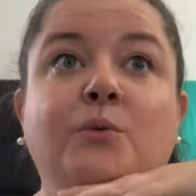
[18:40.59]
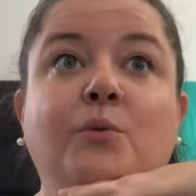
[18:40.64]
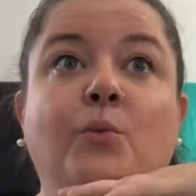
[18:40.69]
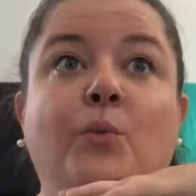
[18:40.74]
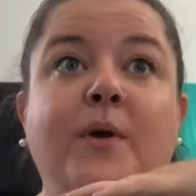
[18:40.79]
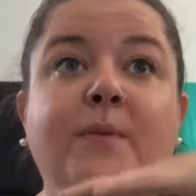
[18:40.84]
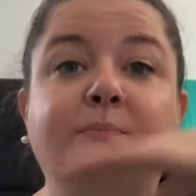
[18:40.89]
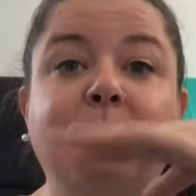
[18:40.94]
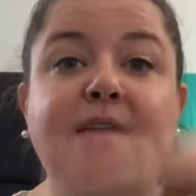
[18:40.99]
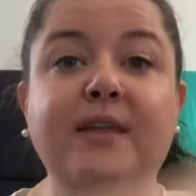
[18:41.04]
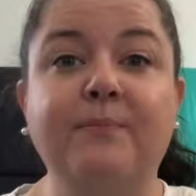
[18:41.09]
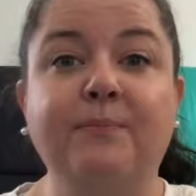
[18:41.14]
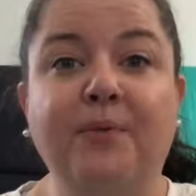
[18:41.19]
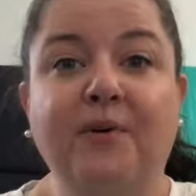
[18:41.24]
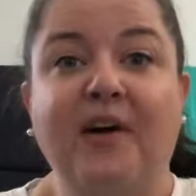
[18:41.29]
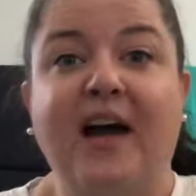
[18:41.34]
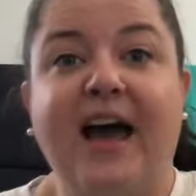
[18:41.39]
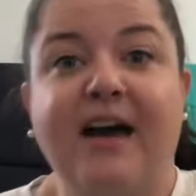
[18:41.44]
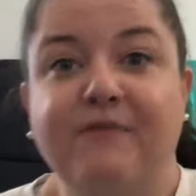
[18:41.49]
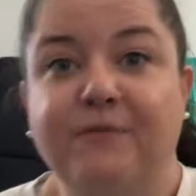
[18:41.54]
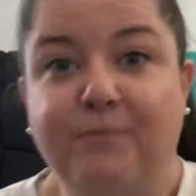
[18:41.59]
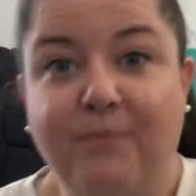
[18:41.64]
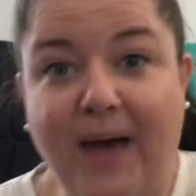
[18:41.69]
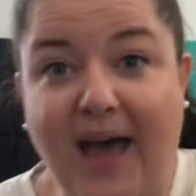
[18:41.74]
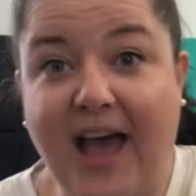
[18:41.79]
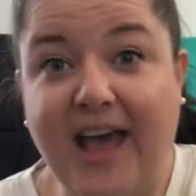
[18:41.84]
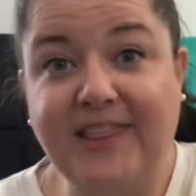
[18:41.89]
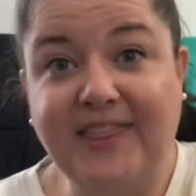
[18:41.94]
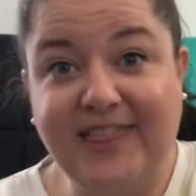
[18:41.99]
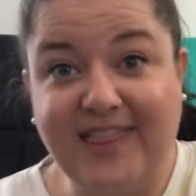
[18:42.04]
when people have
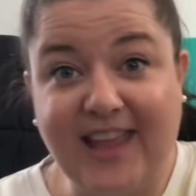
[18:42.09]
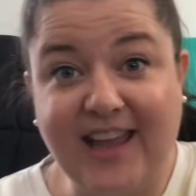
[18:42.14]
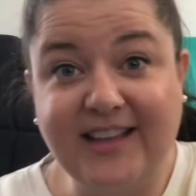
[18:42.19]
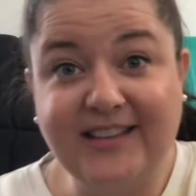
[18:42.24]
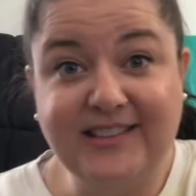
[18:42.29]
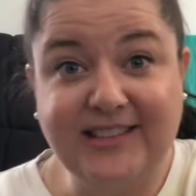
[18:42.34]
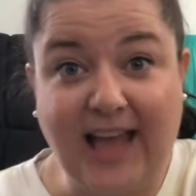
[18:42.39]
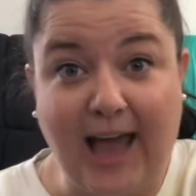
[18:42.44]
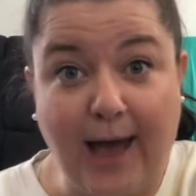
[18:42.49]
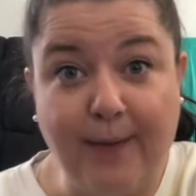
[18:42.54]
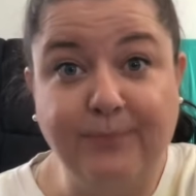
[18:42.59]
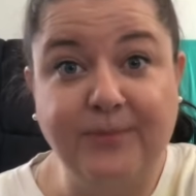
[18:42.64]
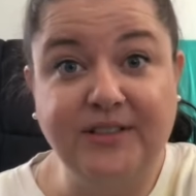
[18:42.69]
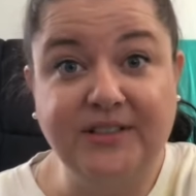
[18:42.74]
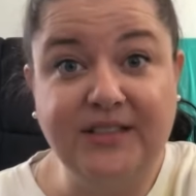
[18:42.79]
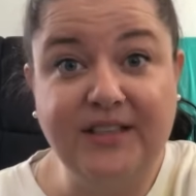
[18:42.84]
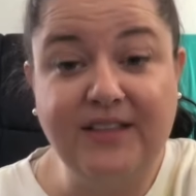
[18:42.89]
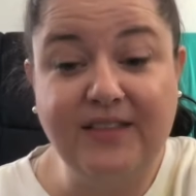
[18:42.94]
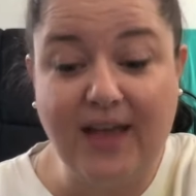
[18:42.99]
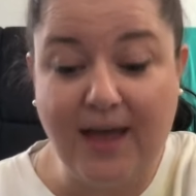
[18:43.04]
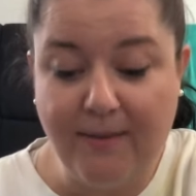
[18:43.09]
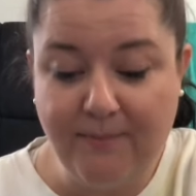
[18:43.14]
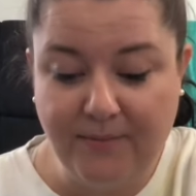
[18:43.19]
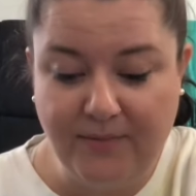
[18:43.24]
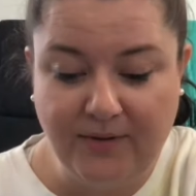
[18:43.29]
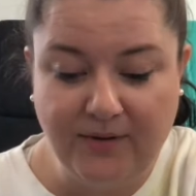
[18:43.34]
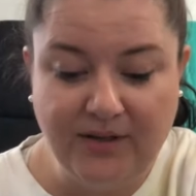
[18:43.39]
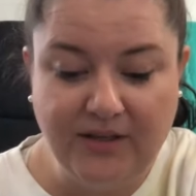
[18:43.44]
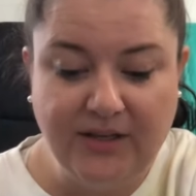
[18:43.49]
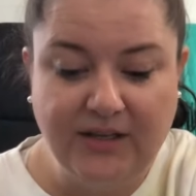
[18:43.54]
bad things happen to
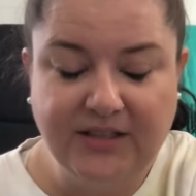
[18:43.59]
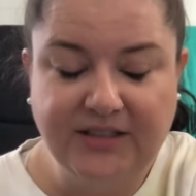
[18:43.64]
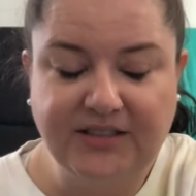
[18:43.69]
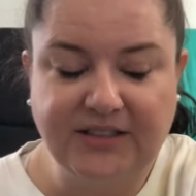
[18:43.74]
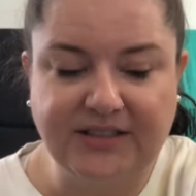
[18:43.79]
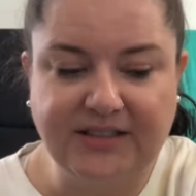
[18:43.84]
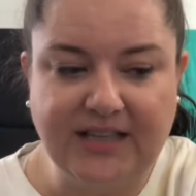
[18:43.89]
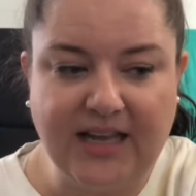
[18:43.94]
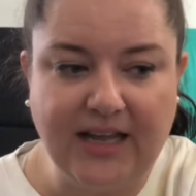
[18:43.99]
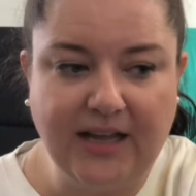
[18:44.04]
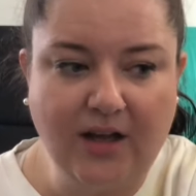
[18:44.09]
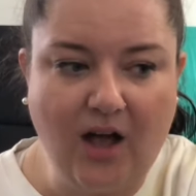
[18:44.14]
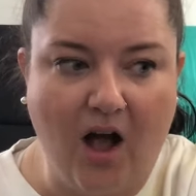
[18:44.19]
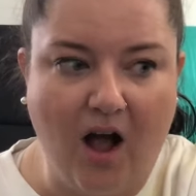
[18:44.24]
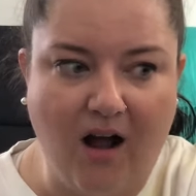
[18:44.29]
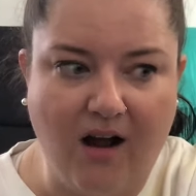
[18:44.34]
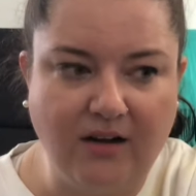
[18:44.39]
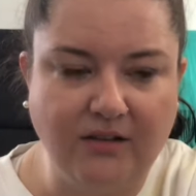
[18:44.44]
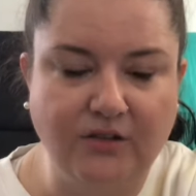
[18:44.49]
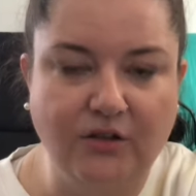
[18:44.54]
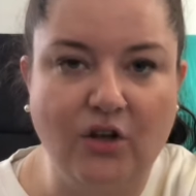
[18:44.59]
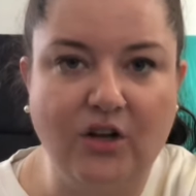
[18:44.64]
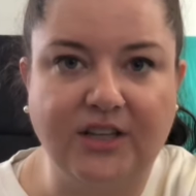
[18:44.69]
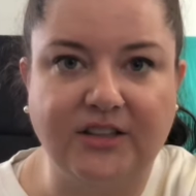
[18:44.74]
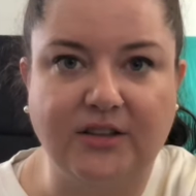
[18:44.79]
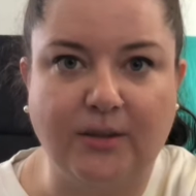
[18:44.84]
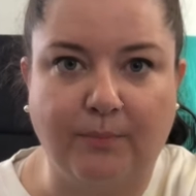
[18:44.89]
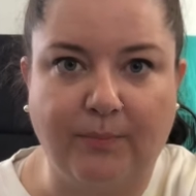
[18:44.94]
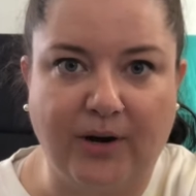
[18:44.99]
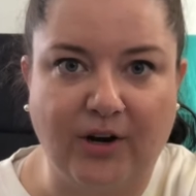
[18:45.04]
them, to take a hard look
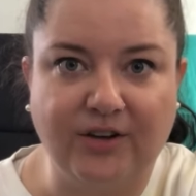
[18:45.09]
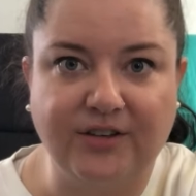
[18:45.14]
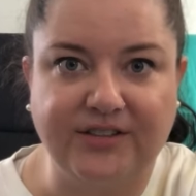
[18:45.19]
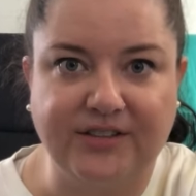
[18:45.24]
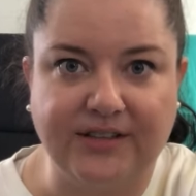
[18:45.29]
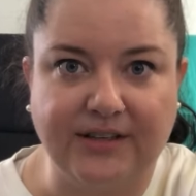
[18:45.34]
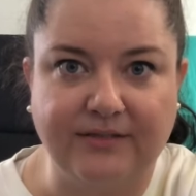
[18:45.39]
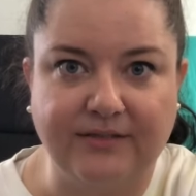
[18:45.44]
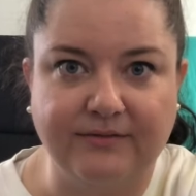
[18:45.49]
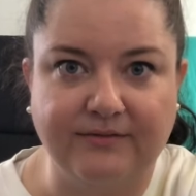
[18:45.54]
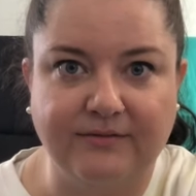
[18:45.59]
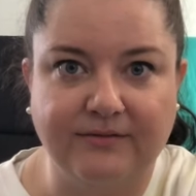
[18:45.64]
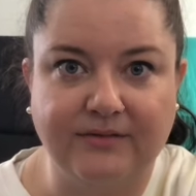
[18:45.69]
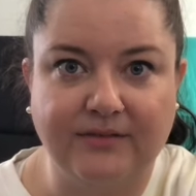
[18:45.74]
at the person.